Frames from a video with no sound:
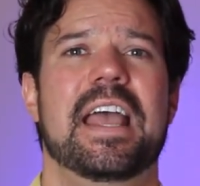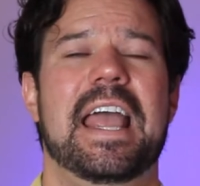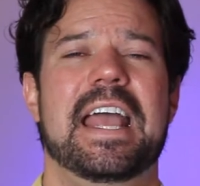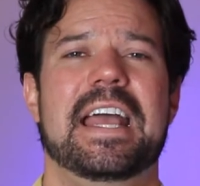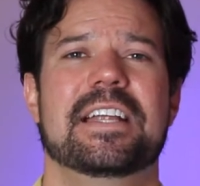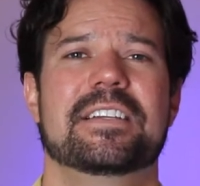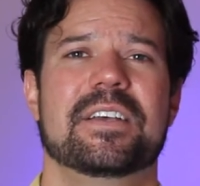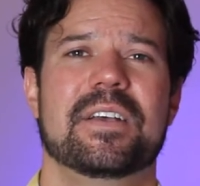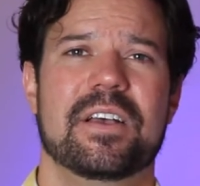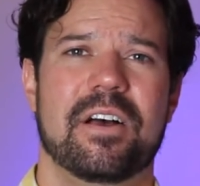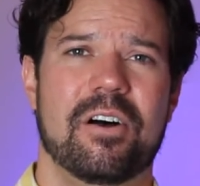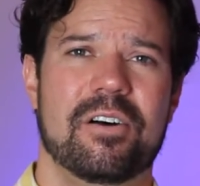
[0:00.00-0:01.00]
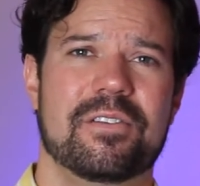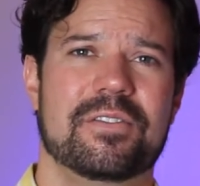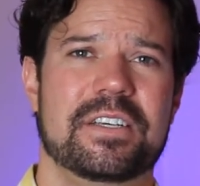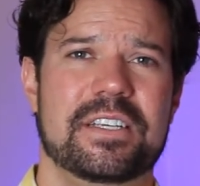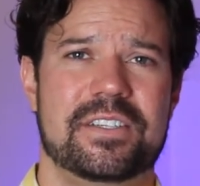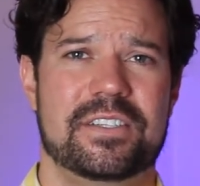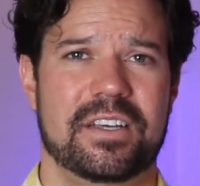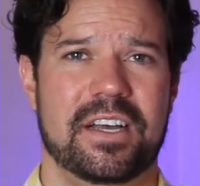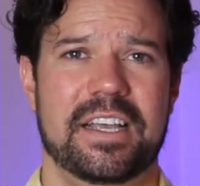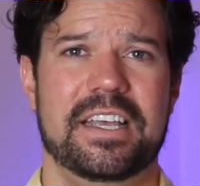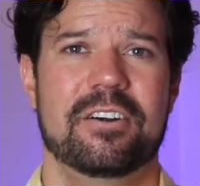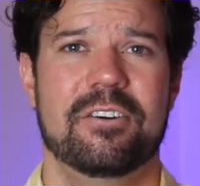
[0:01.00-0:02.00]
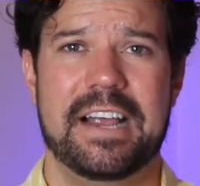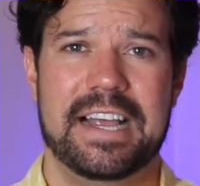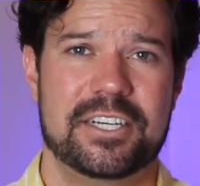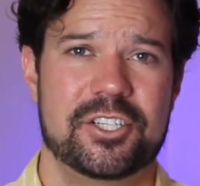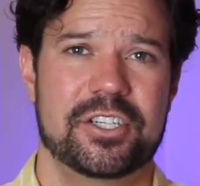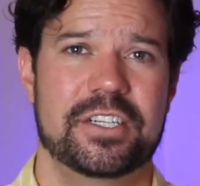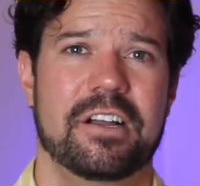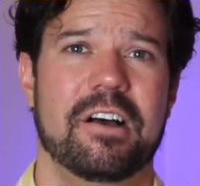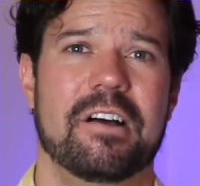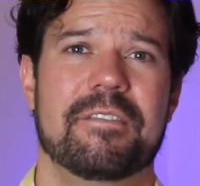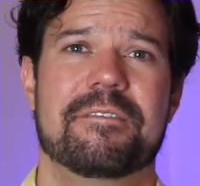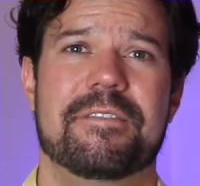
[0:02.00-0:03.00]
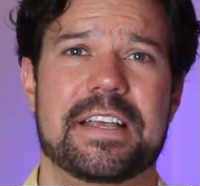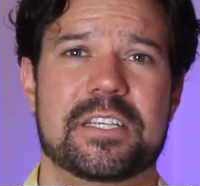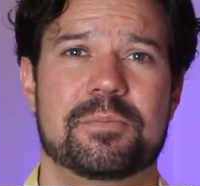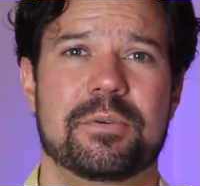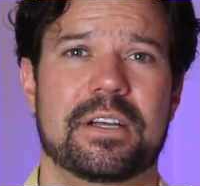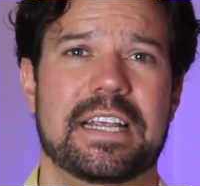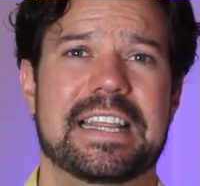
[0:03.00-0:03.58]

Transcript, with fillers: and all of these uh, interaction on Facebook.